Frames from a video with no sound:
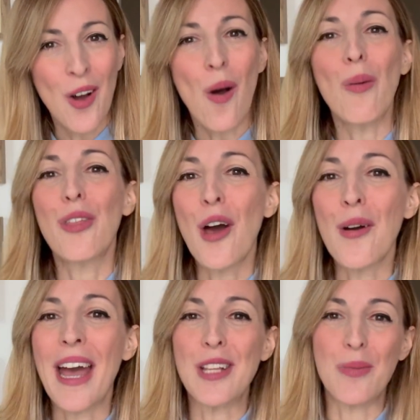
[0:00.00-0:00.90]

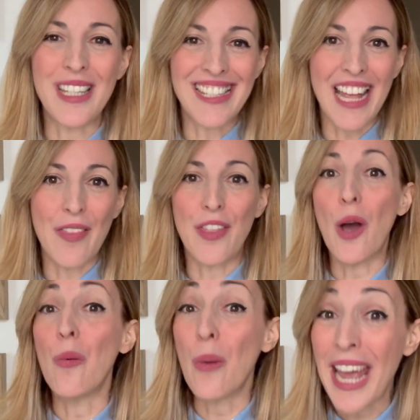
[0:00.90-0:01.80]
Although, as we said, there
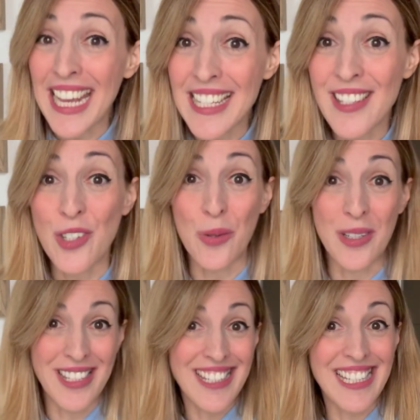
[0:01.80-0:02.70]
are ways to
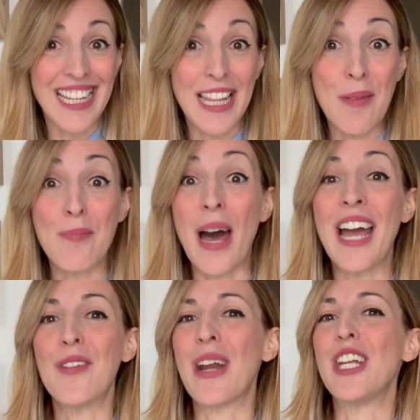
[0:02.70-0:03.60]
assisting them by
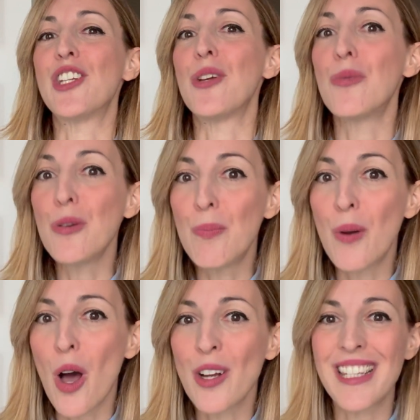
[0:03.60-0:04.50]
arranging room
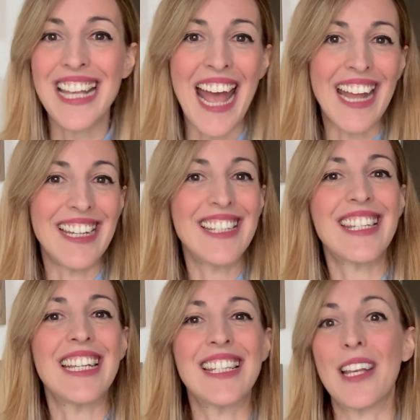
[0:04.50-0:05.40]
blocks and
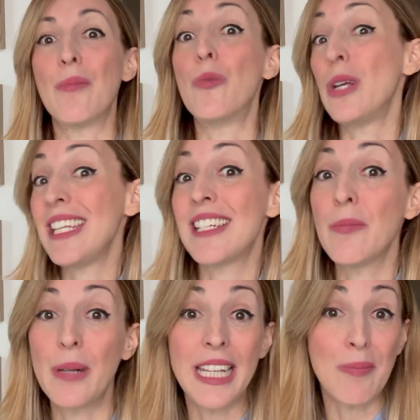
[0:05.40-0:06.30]
listing some
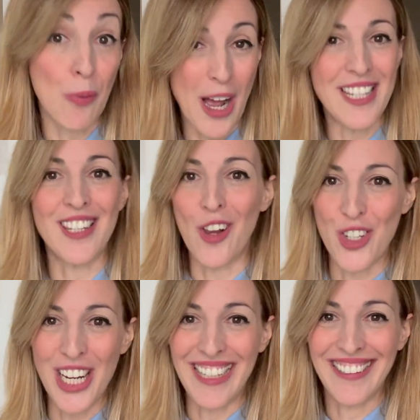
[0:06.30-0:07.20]
reasonably priced
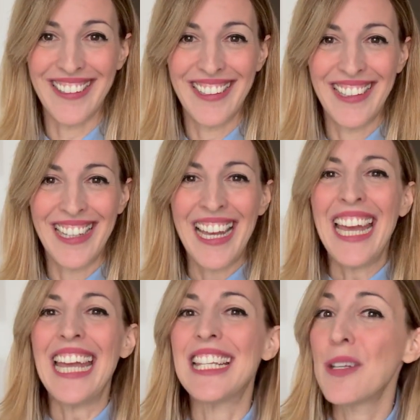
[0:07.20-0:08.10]
lodging.
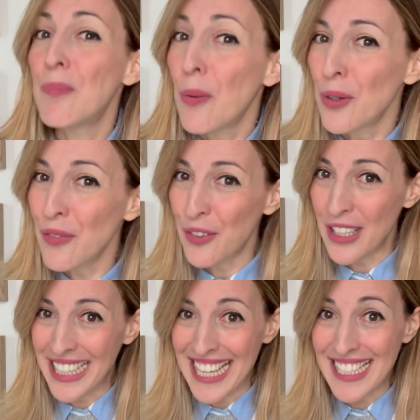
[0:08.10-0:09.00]
It's important for your
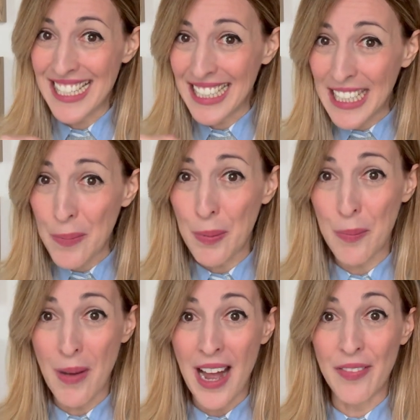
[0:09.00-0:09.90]
guests to keep in
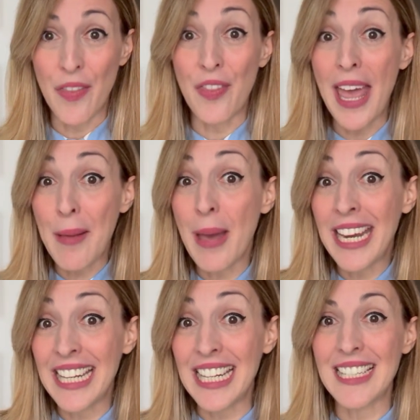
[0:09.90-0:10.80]
mind that they may
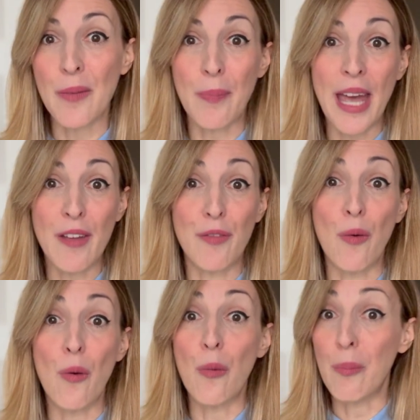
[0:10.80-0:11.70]
need to pay
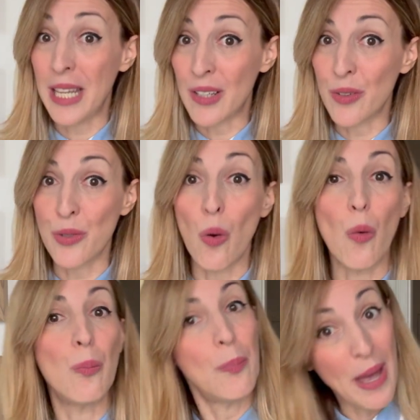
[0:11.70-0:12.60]
for meals
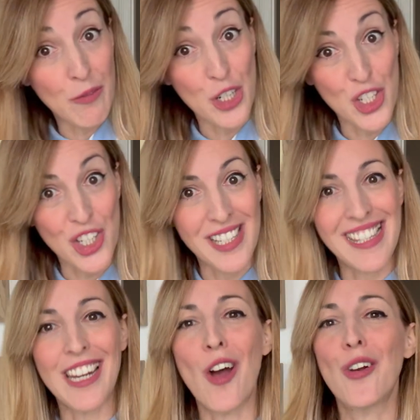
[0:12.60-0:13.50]
or beverages
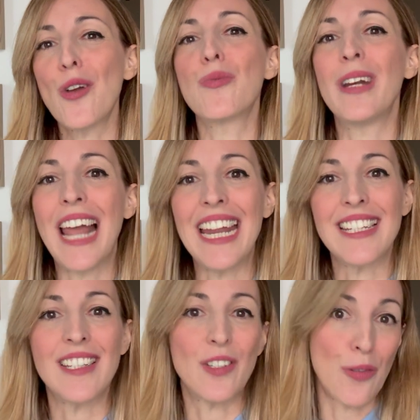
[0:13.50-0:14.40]
that are not
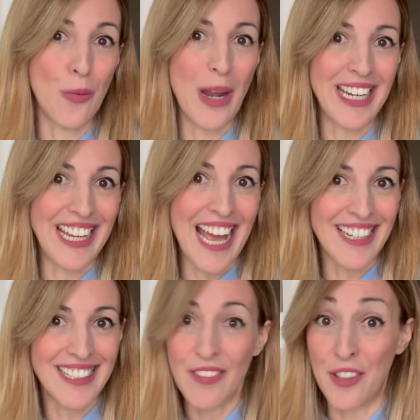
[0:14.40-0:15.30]
related to the wedding
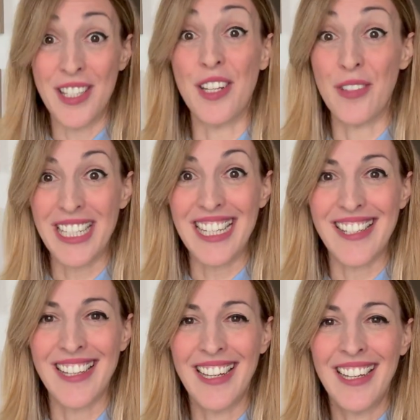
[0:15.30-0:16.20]

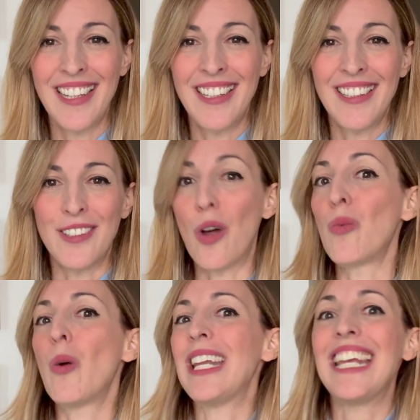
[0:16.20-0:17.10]
festivities.
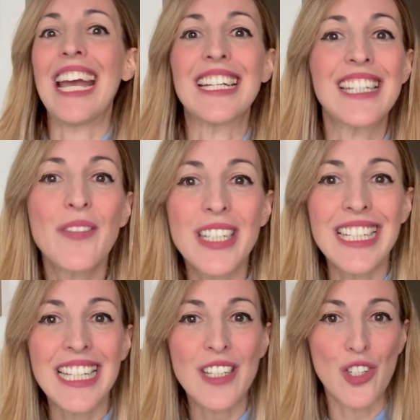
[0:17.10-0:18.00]
Non-wedding
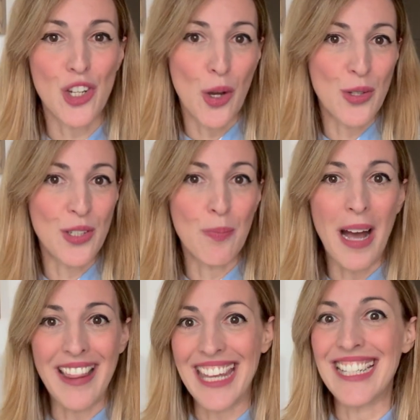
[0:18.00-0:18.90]
activities chosen by
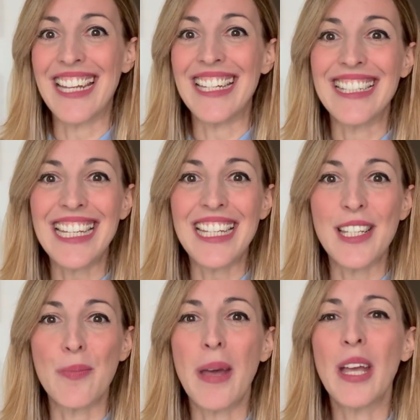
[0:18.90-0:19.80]
the attendees
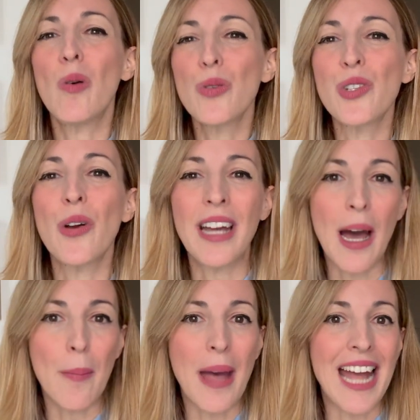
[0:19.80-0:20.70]
may also
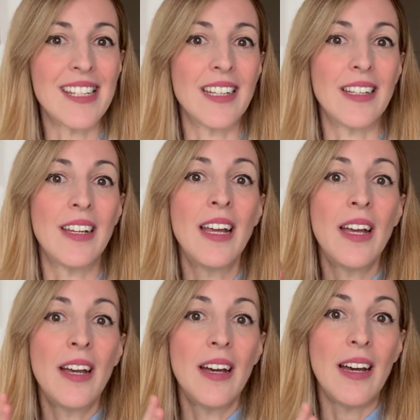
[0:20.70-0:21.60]
come at an
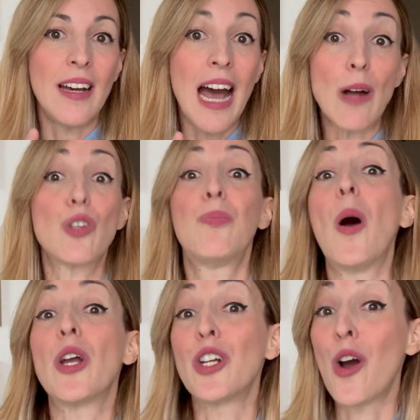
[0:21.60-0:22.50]

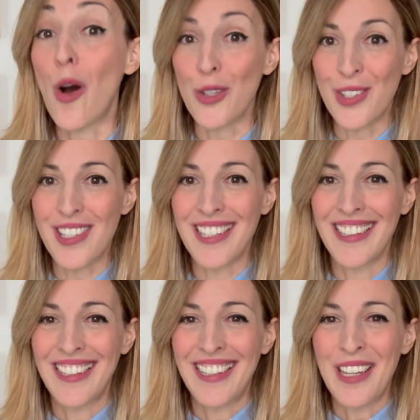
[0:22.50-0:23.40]
out-of-pocket cost.
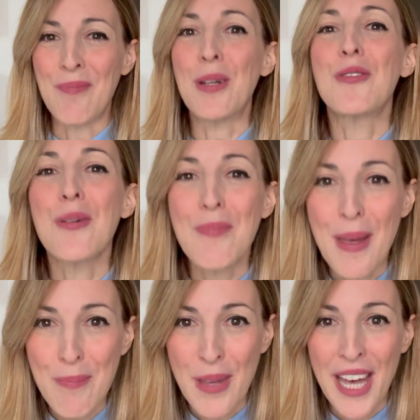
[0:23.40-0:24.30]
But
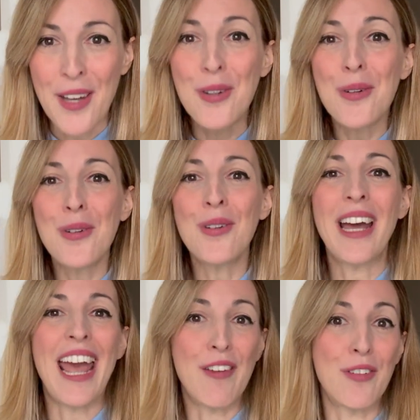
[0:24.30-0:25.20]
remember,
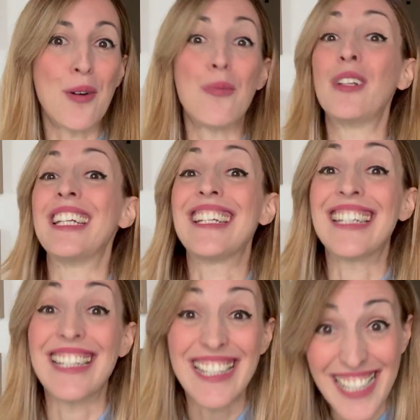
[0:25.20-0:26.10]
whoever will
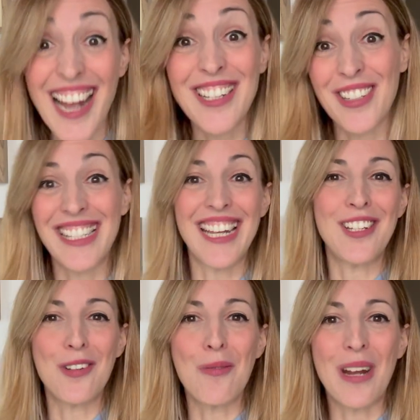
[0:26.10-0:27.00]
decide to attend
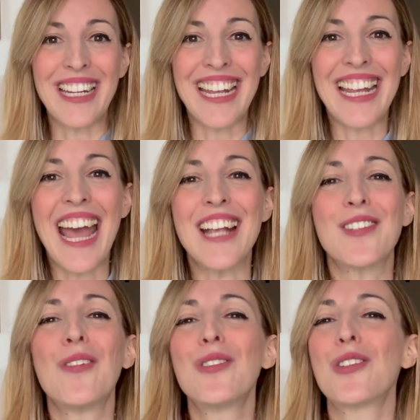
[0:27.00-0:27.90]
your wedding has
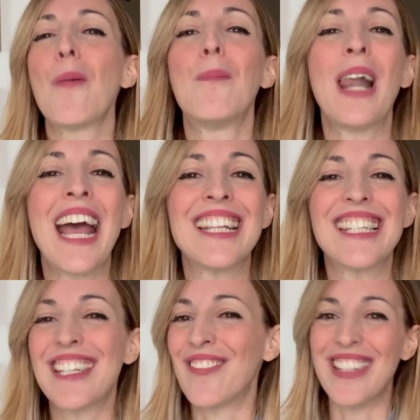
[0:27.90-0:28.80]
also plans
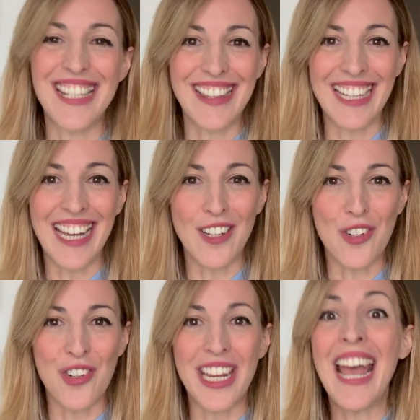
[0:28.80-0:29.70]
to visit the
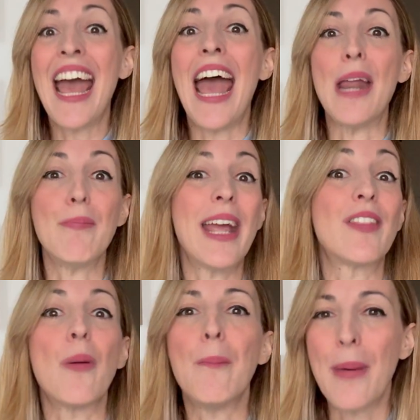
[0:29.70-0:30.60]
country and make
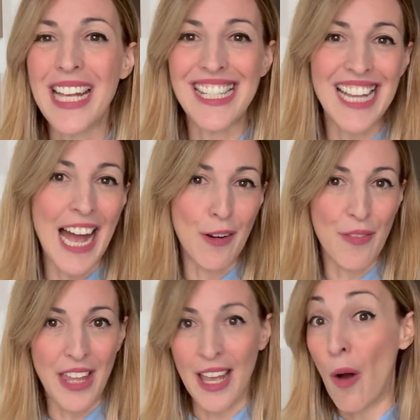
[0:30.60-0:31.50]
the best out of
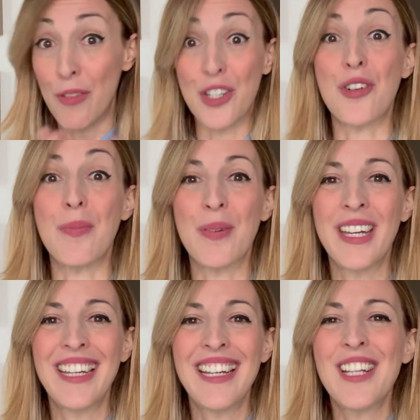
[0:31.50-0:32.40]
the trip.
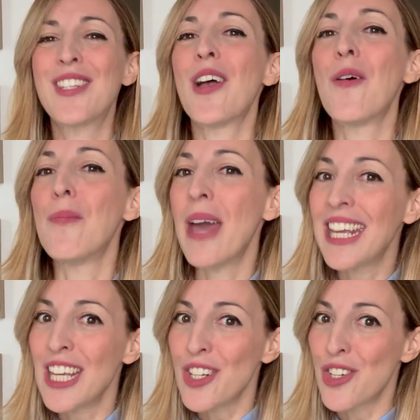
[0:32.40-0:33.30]
So
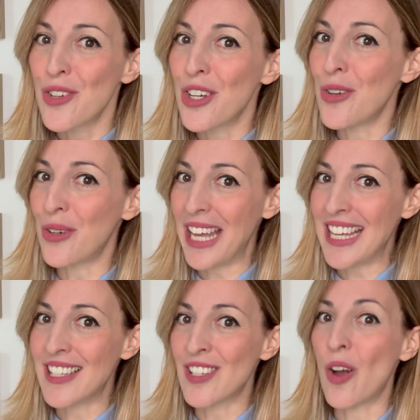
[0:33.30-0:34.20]
making sure your
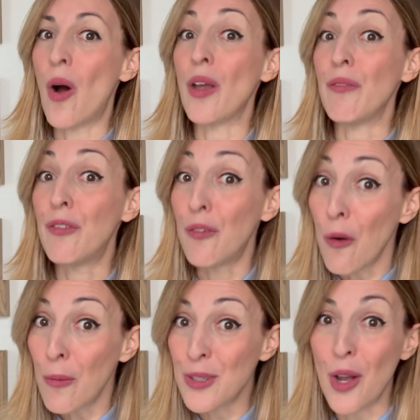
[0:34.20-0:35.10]
guests are
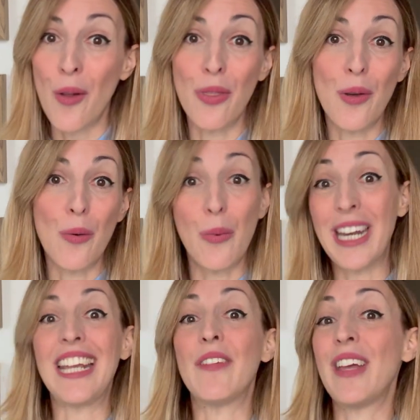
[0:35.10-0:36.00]
informed on the
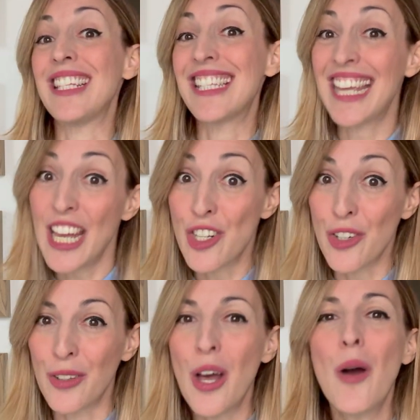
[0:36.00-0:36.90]
wedding event
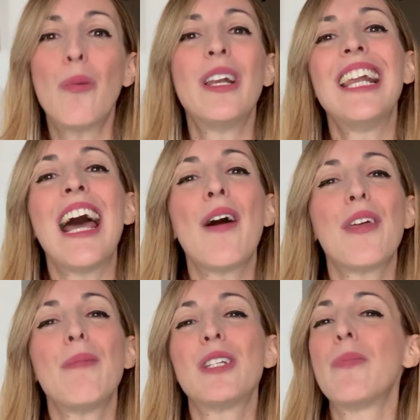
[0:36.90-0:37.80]
schedule will allow
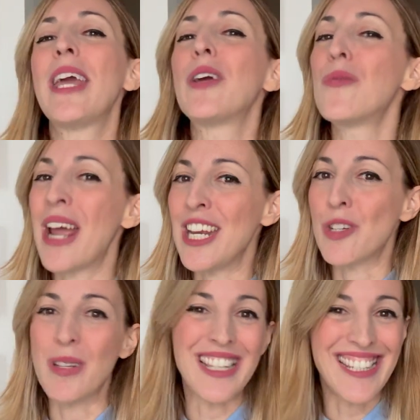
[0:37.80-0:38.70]
them to make
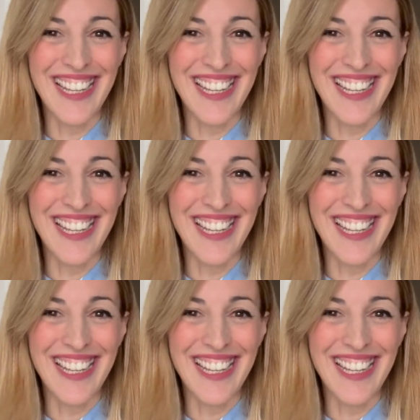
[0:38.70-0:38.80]
arrangements